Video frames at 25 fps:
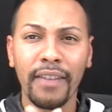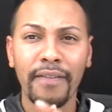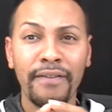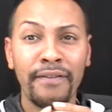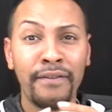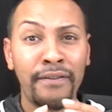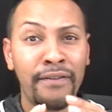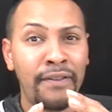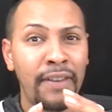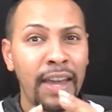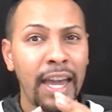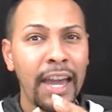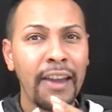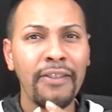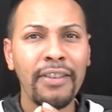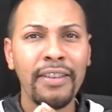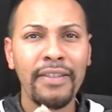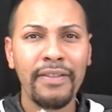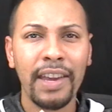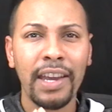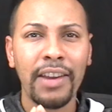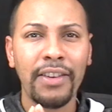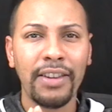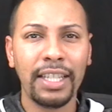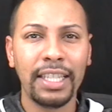
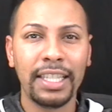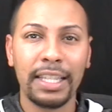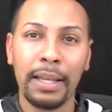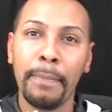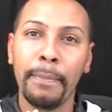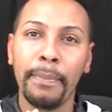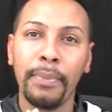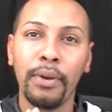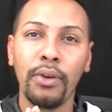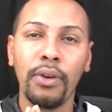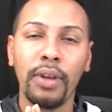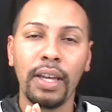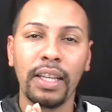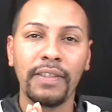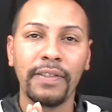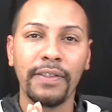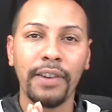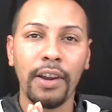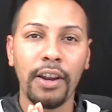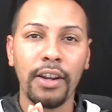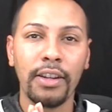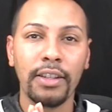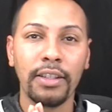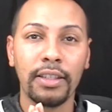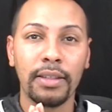very simple as
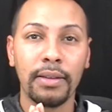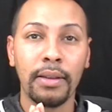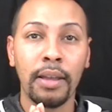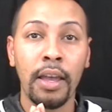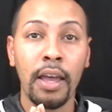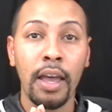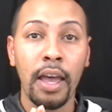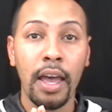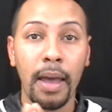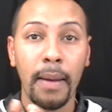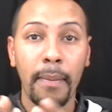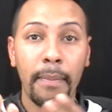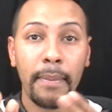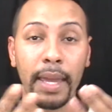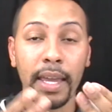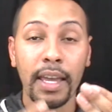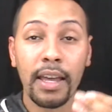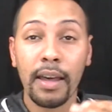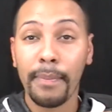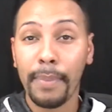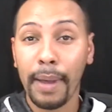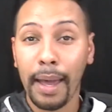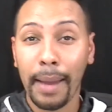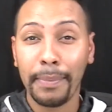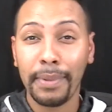far as
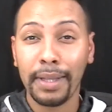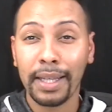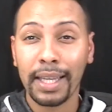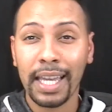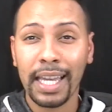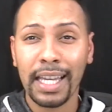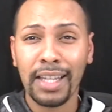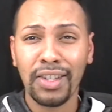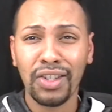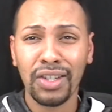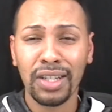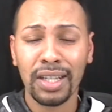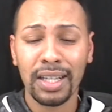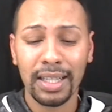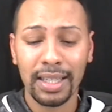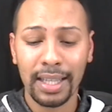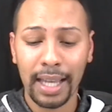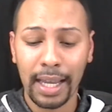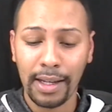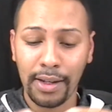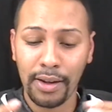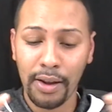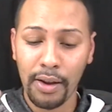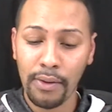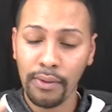makeup application because
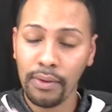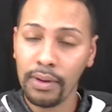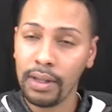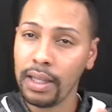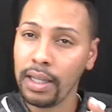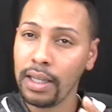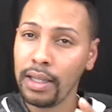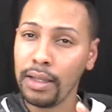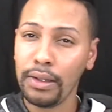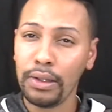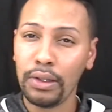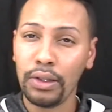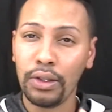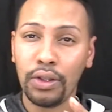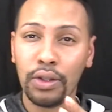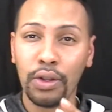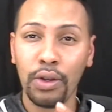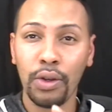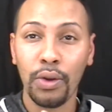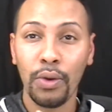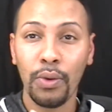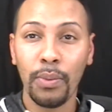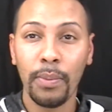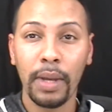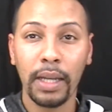I don't really use
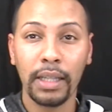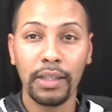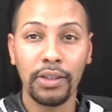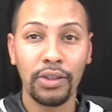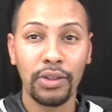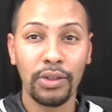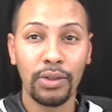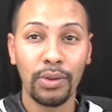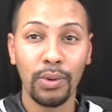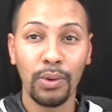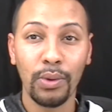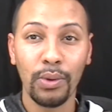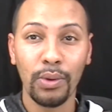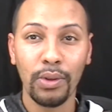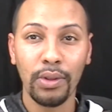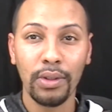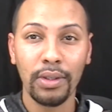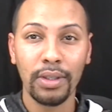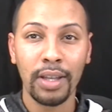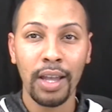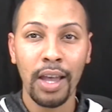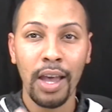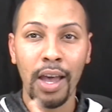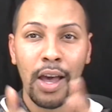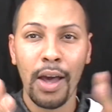too much
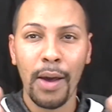tools,